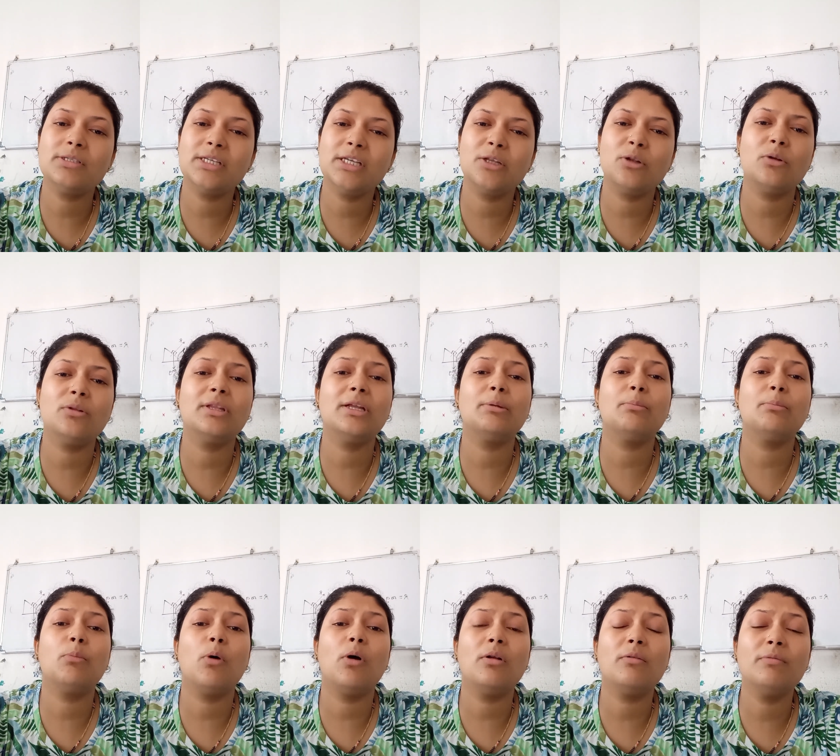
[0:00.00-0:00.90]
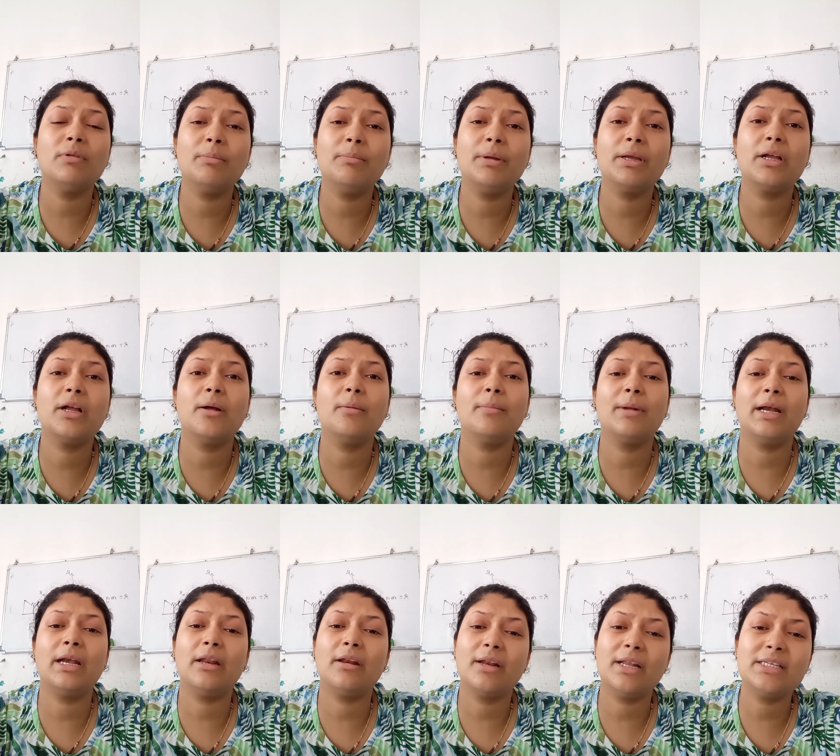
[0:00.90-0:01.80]
0. Then ball will become
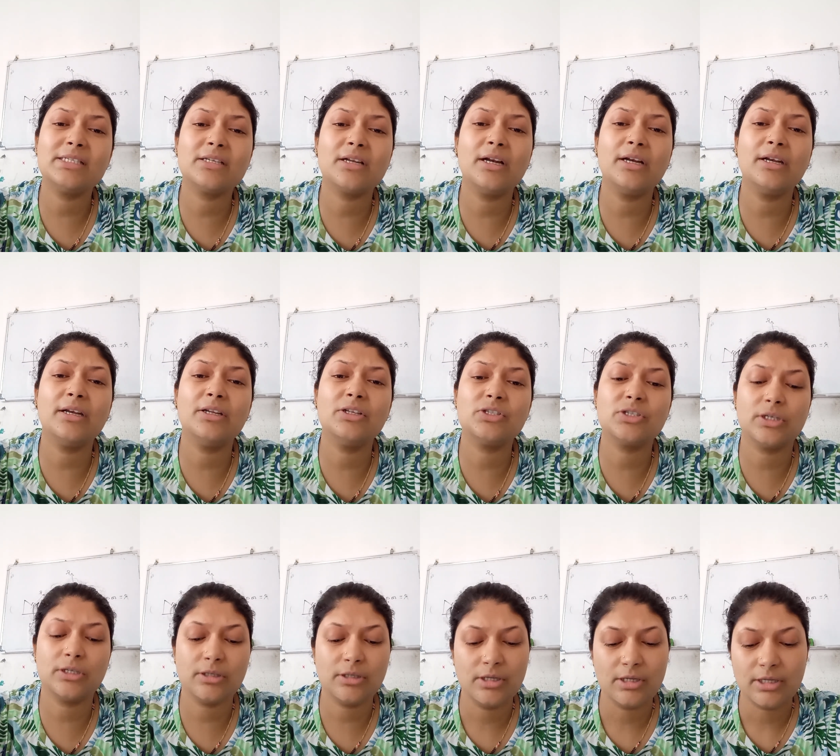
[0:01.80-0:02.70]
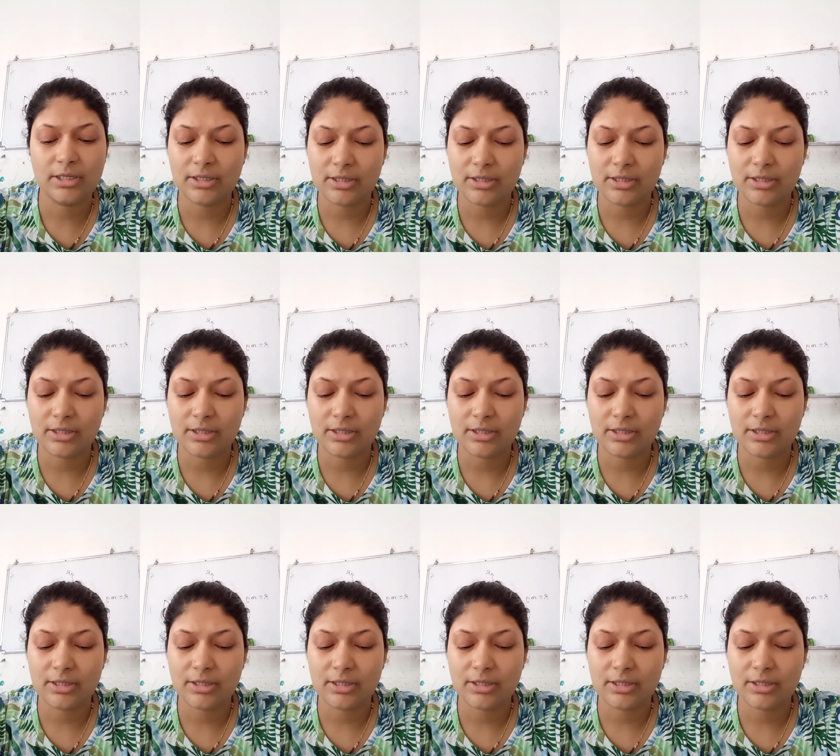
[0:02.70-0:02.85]
at a rest condition.